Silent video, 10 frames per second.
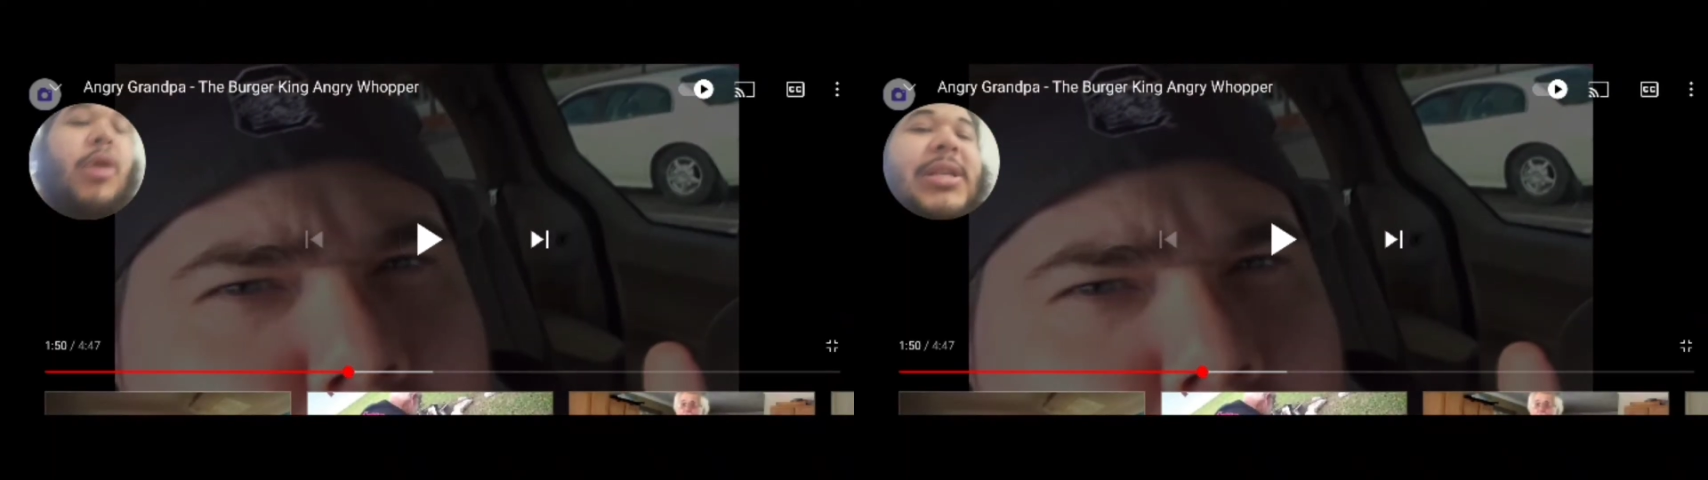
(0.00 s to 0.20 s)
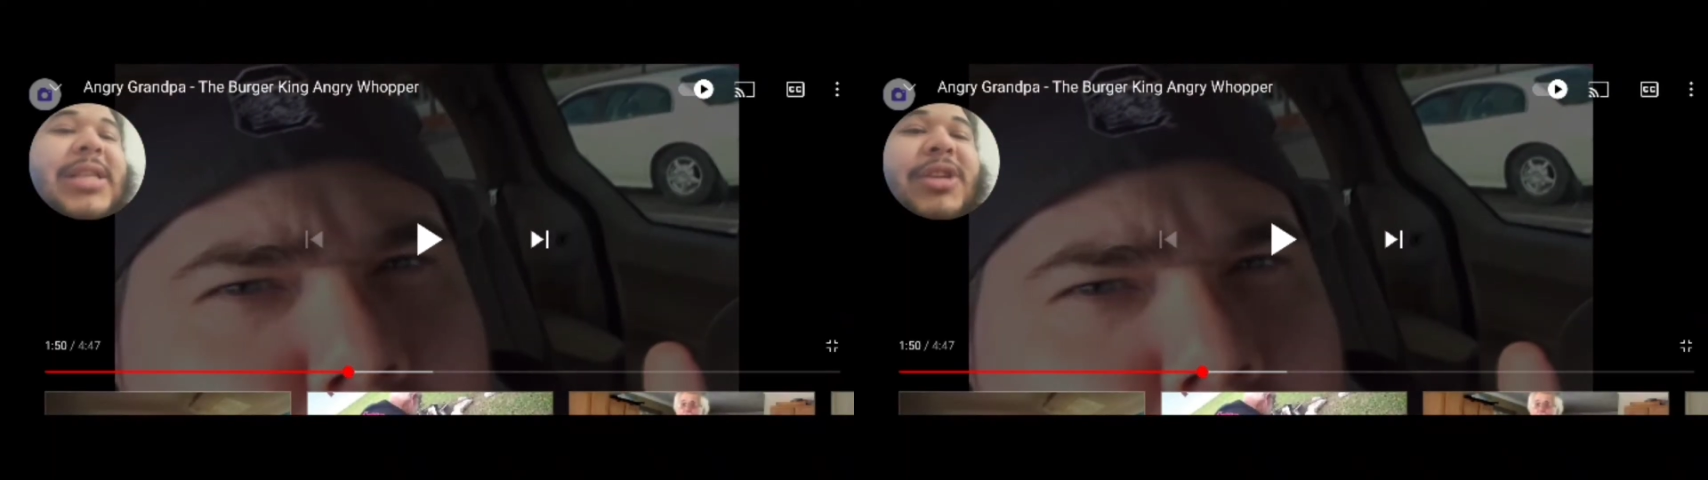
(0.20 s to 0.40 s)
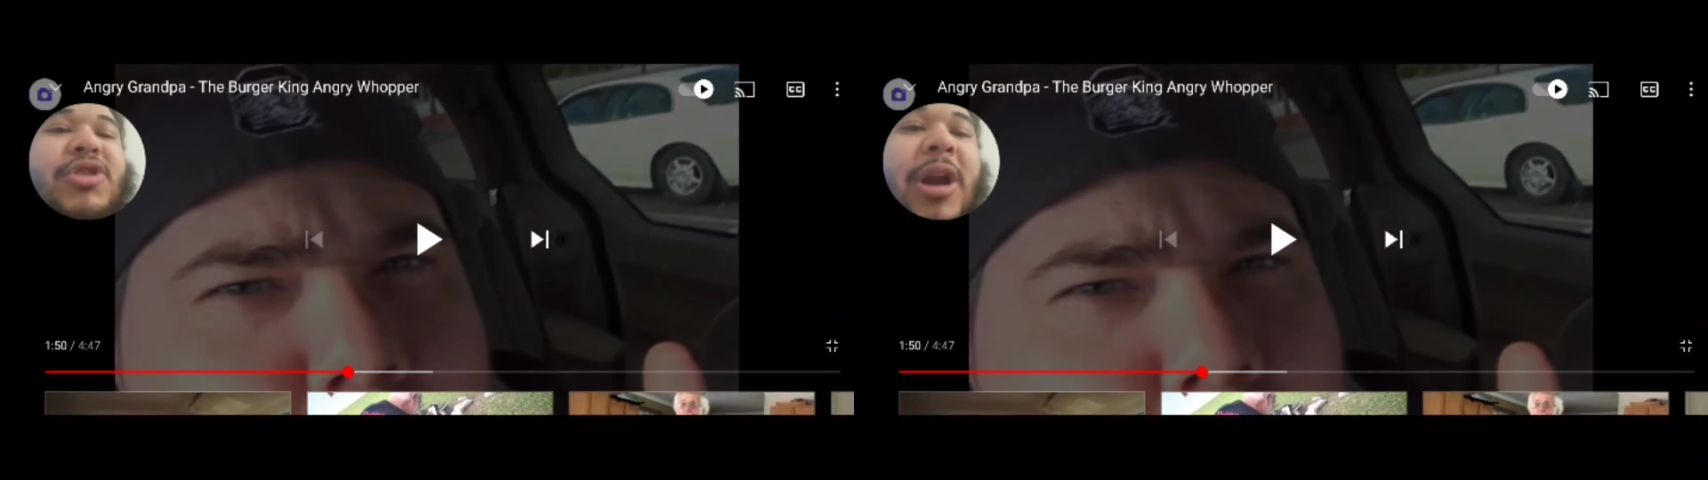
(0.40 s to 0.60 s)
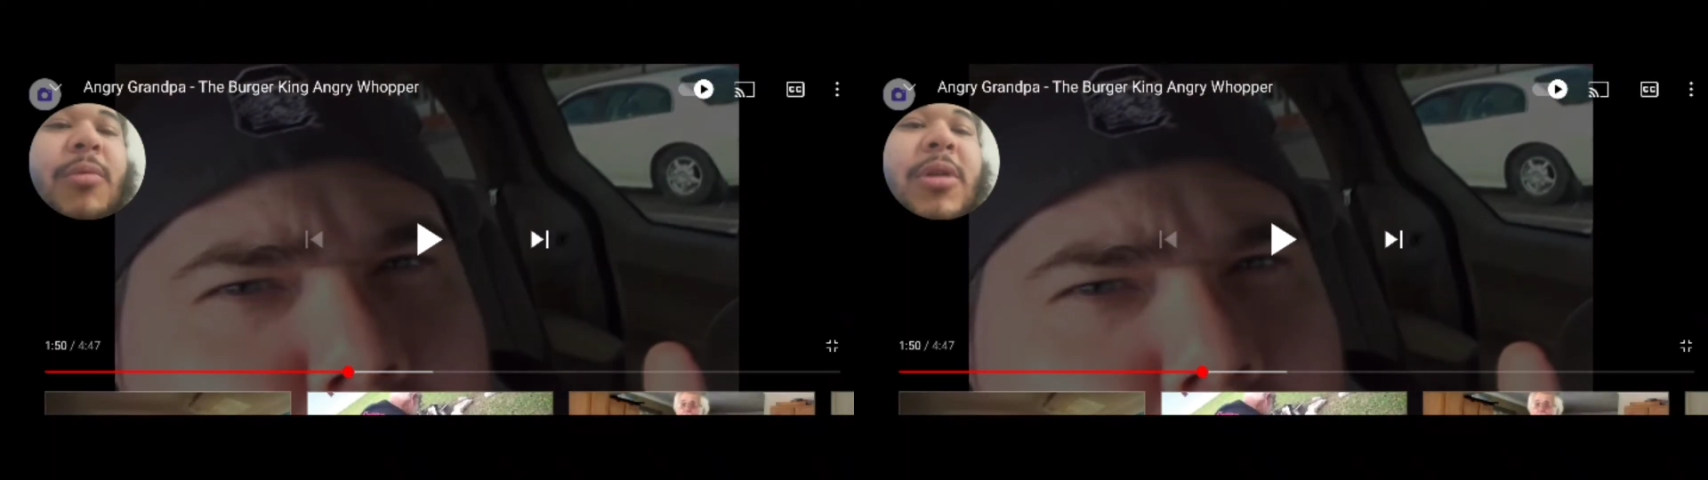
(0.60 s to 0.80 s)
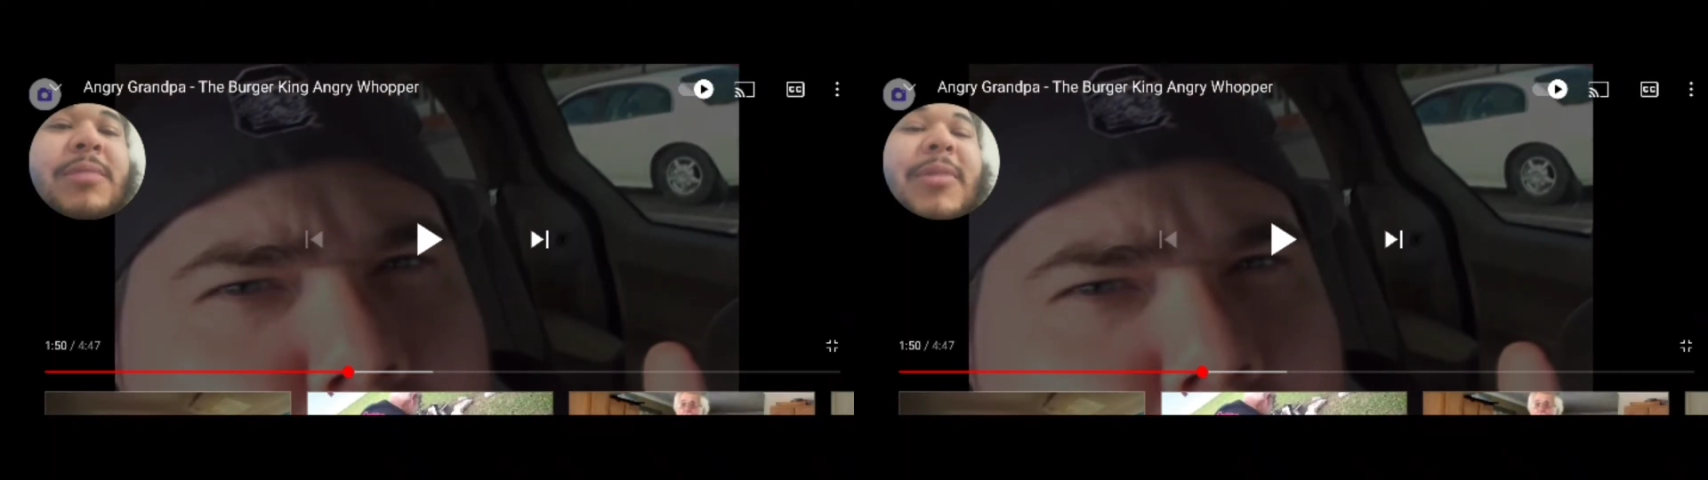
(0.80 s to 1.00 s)
Bro, he said try
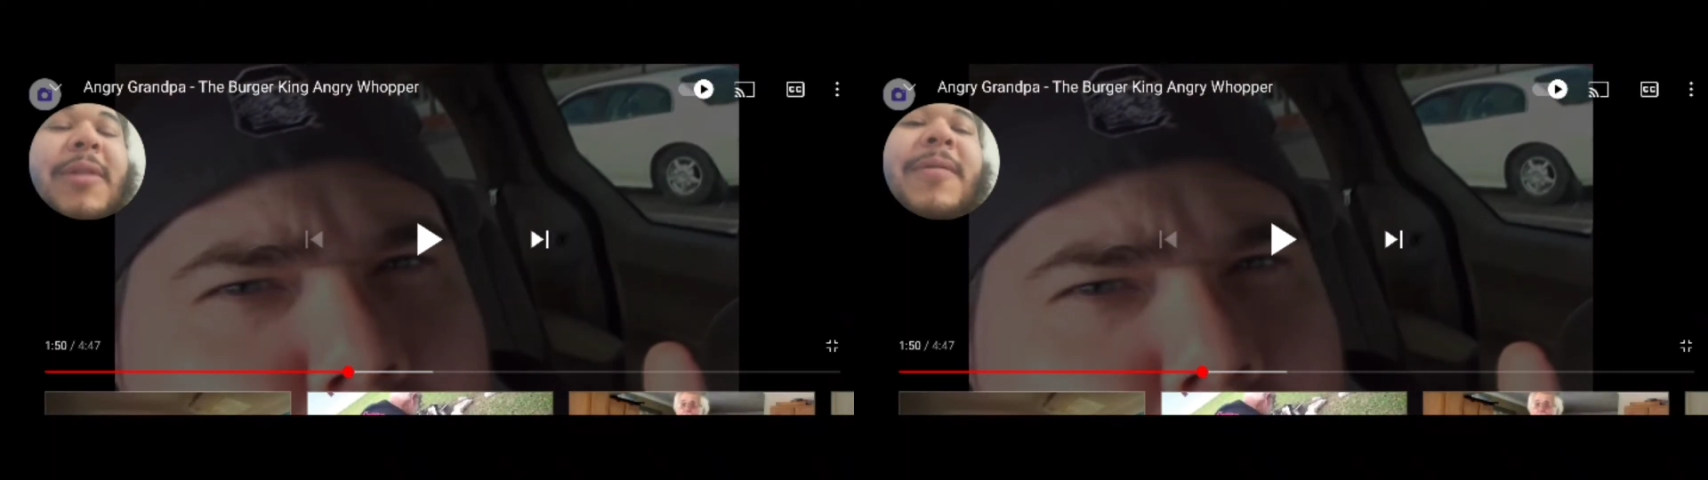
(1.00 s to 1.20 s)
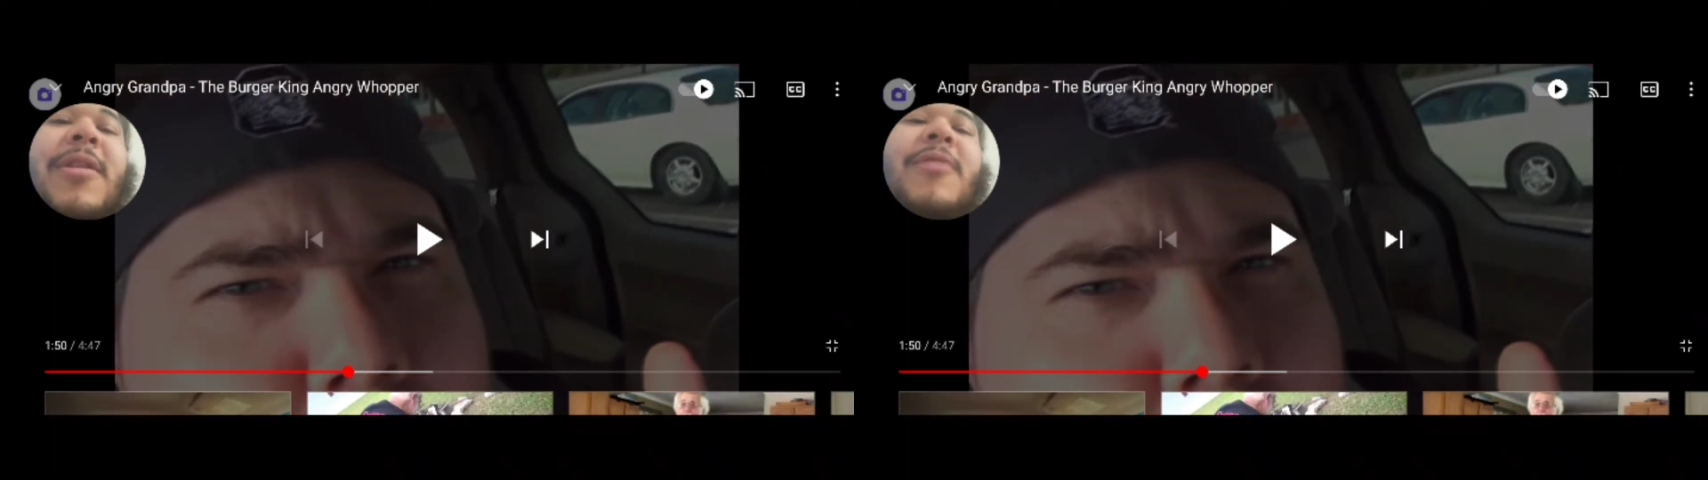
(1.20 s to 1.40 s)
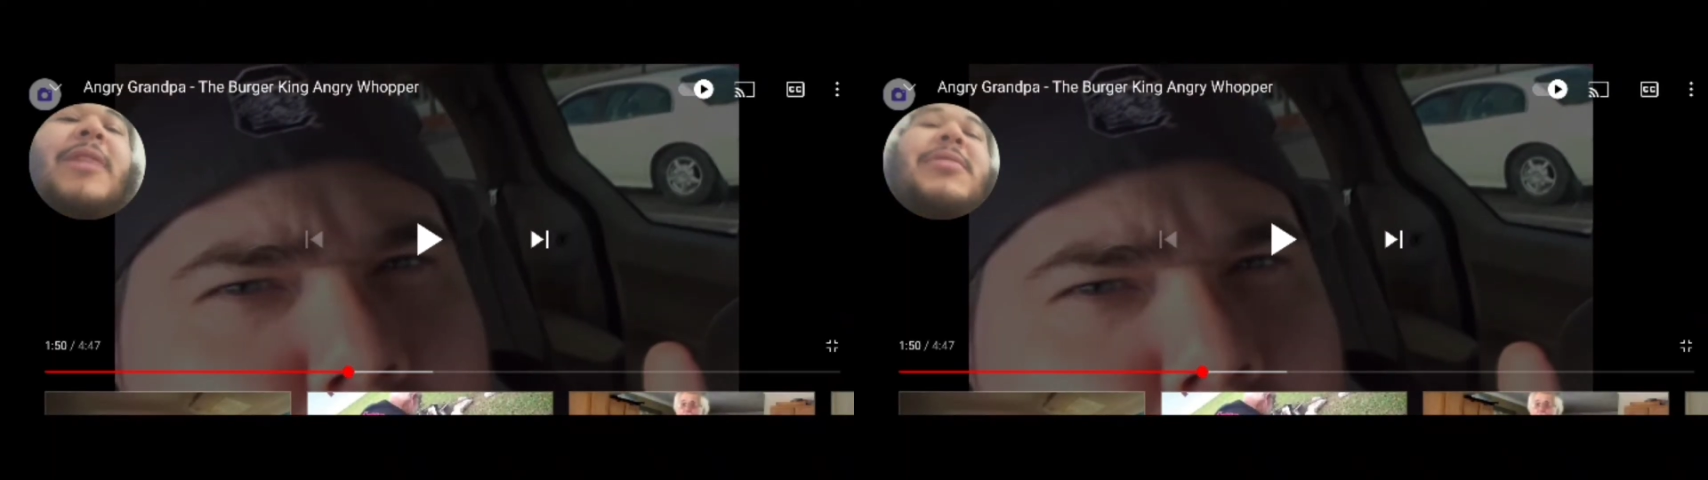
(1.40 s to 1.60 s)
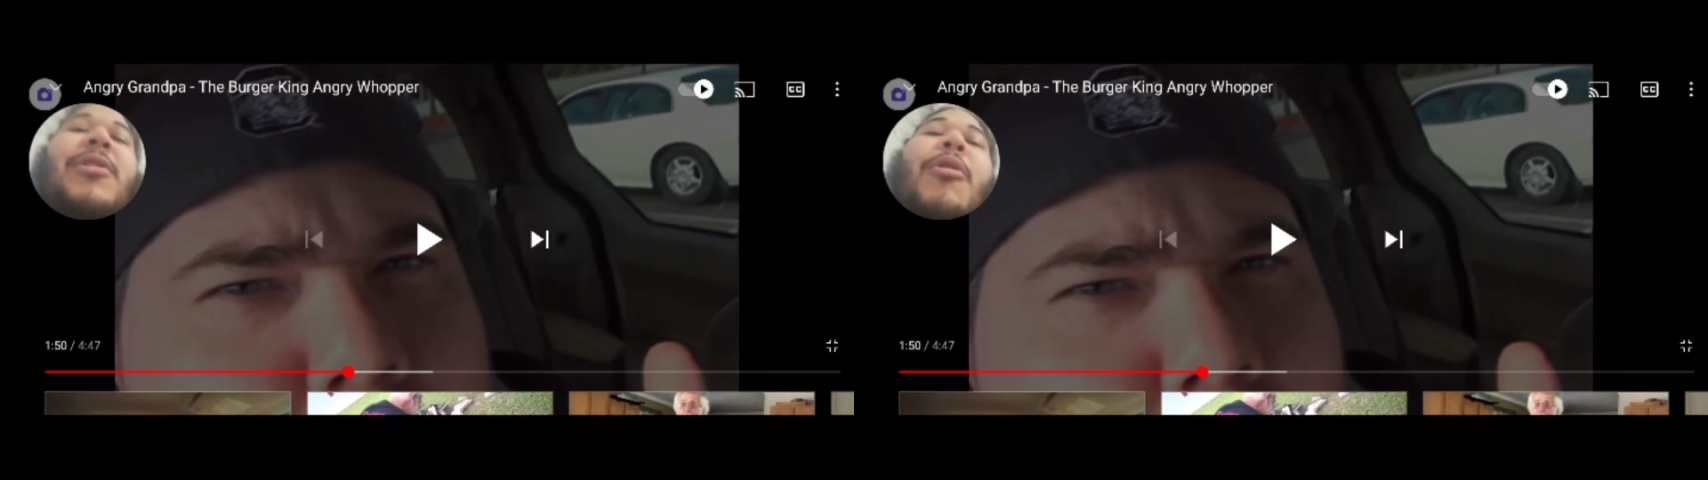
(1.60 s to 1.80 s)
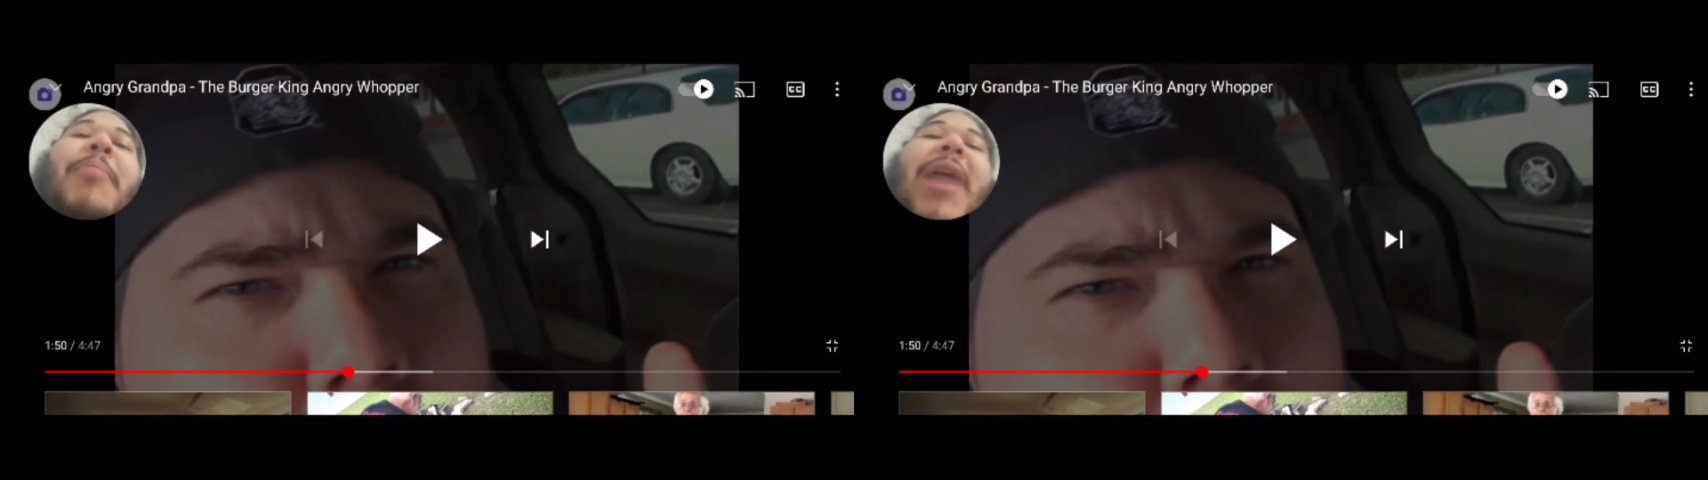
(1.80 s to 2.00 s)
one, motherfucker grabs the
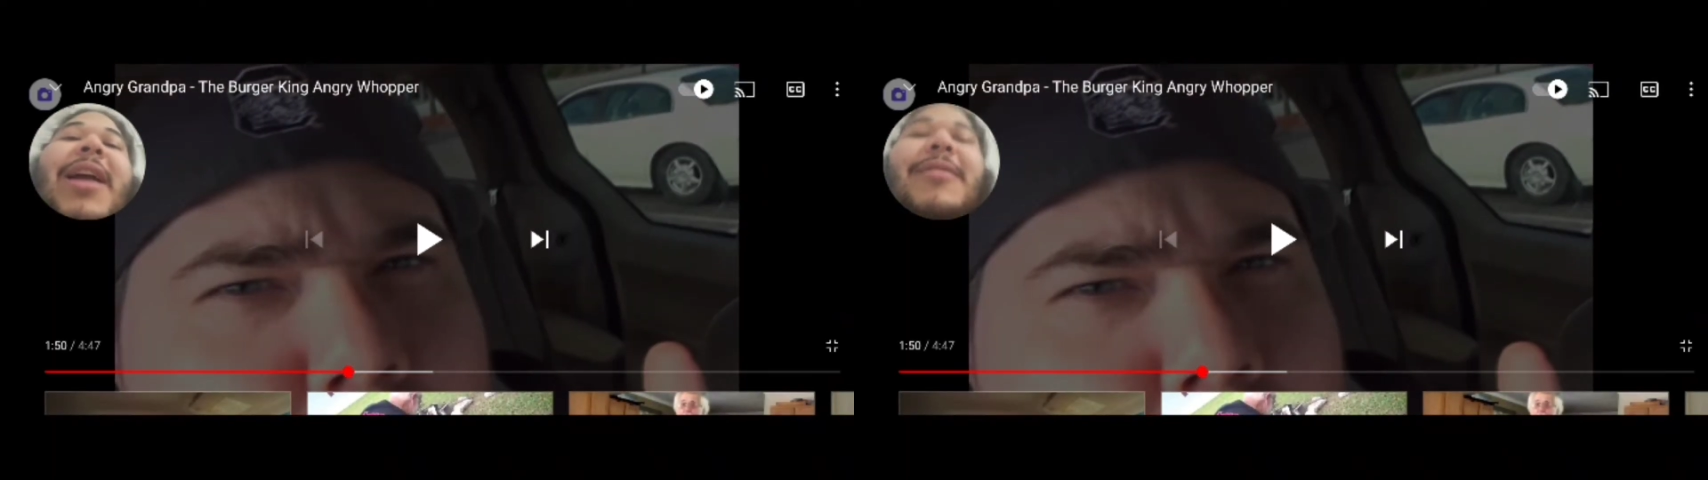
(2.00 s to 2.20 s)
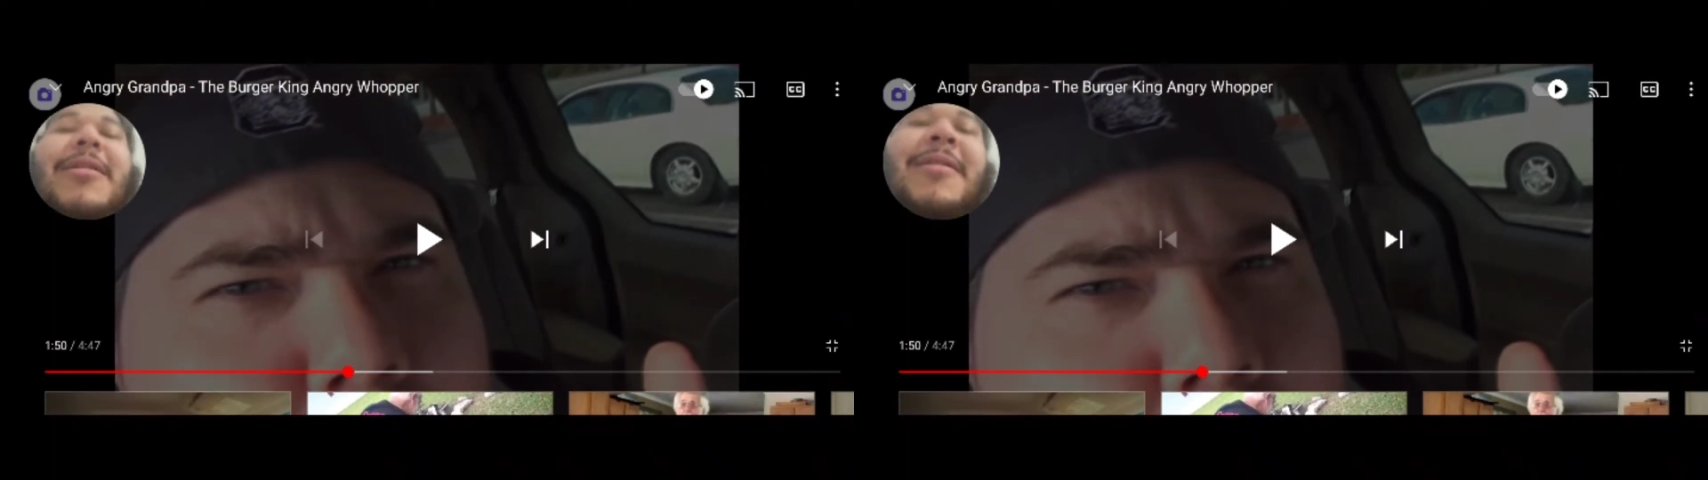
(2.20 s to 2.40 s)
whole pack.